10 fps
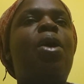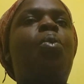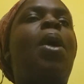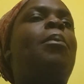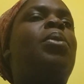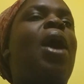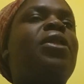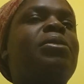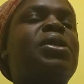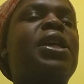what
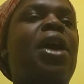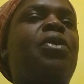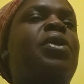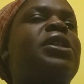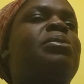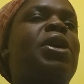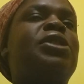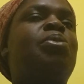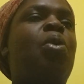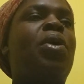brought them together is
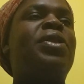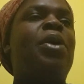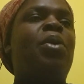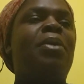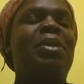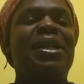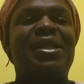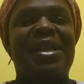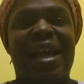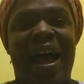much more than what
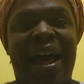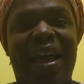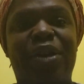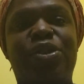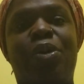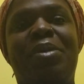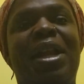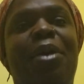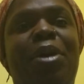meets the eye. So meaning